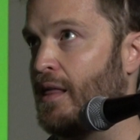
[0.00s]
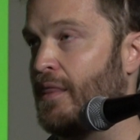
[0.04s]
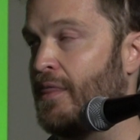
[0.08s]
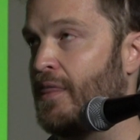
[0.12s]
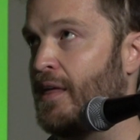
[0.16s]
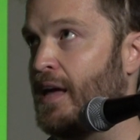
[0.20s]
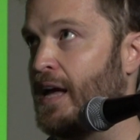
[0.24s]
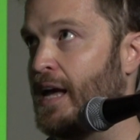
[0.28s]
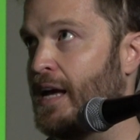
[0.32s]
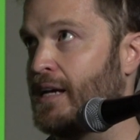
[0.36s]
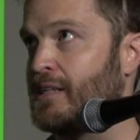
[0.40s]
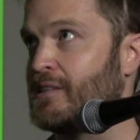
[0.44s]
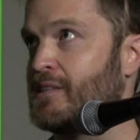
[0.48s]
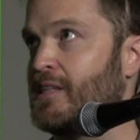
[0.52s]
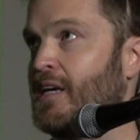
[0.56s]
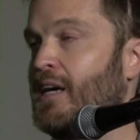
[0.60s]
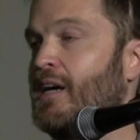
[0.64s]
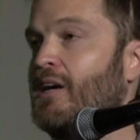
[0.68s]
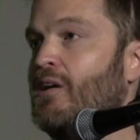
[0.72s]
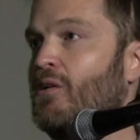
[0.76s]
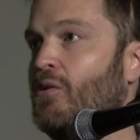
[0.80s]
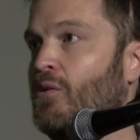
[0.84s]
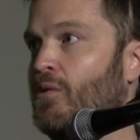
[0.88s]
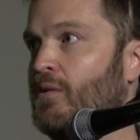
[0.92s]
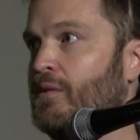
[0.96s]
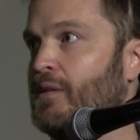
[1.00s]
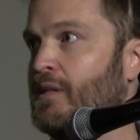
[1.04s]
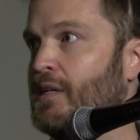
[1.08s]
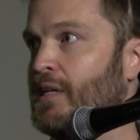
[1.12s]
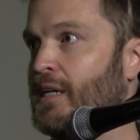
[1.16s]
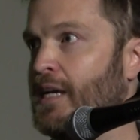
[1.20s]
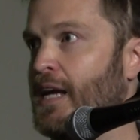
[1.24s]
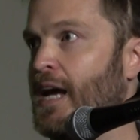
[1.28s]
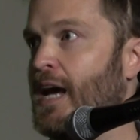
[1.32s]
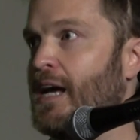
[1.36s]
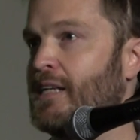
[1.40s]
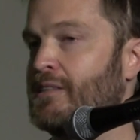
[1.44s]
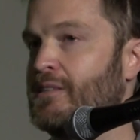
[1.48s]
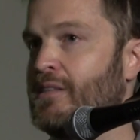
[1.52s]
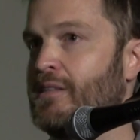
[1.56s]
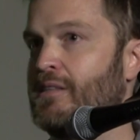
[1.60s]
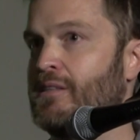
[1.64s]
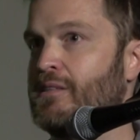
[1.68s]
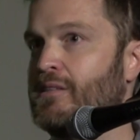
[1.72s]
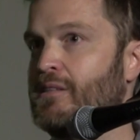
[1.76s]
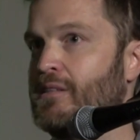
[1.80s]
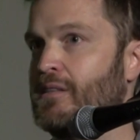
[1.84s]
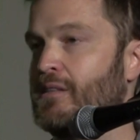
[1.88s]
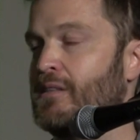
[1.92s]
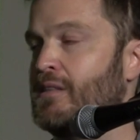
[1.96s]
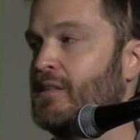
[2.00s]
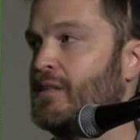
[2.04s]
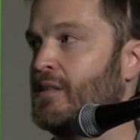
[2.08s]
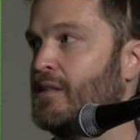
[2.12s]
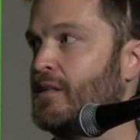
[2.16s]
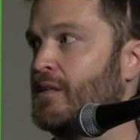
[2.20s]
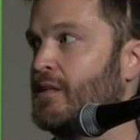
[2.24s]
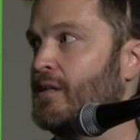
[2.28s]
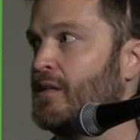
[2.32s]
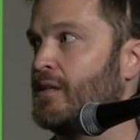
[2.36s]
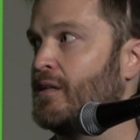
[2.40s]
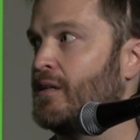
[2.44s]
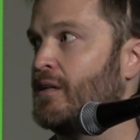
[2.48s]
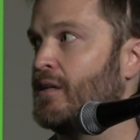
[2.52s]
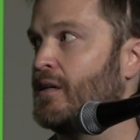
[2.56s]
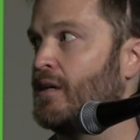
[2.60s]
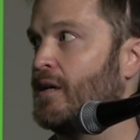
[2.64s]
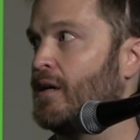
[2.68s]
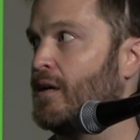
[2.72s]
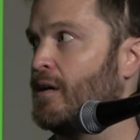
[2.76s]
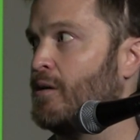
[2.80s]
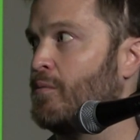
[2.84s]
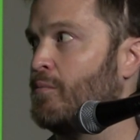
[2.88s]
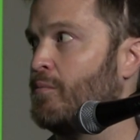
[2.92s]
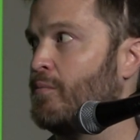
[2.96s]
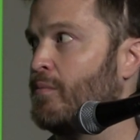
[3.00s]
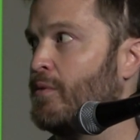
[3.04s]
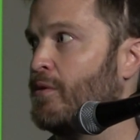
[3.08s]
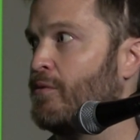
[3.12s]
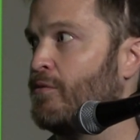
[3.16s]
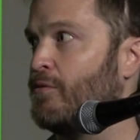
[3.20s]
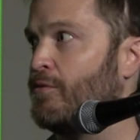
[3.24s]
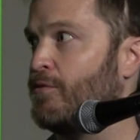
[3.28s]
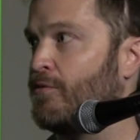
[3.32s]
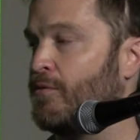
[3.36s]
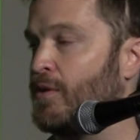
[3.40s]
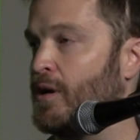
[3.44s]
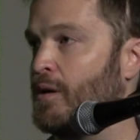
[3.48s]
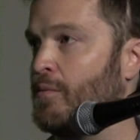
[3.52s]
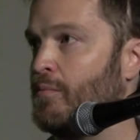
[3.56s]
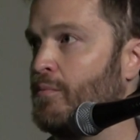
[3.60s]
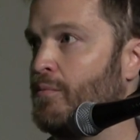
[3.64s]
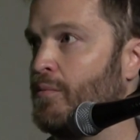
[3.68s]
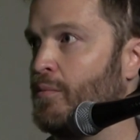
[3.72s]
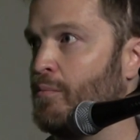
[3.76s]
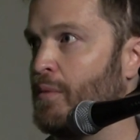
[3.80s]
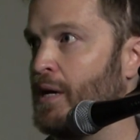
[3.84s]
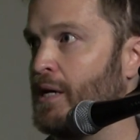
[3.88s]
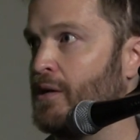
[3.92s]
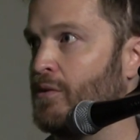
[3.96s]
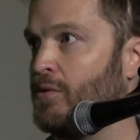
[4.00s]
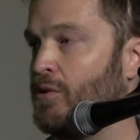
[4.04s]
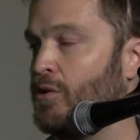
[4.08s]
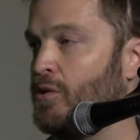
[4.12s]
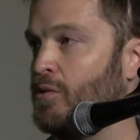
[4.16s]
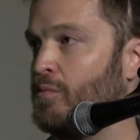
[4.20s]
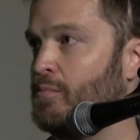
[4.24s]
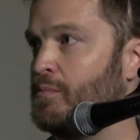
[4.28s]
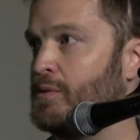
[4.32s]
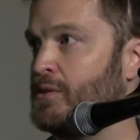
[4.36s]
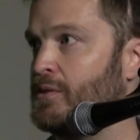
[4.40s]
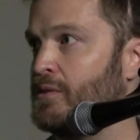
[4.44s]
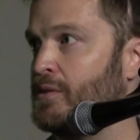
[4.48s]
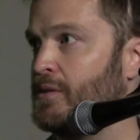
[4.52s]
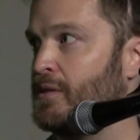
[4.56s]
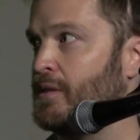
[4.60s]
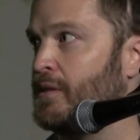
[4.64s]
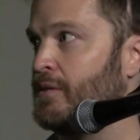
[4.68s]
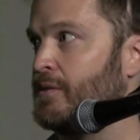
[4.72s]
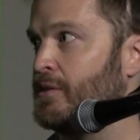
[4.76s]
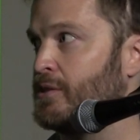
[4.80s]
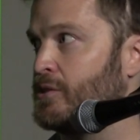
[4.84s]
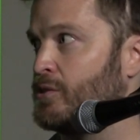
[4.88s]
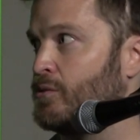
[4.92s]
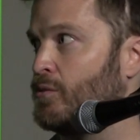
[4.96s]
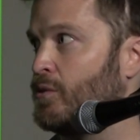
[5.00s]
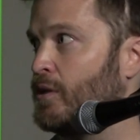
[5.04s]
exhaled gases from microbes in the soil.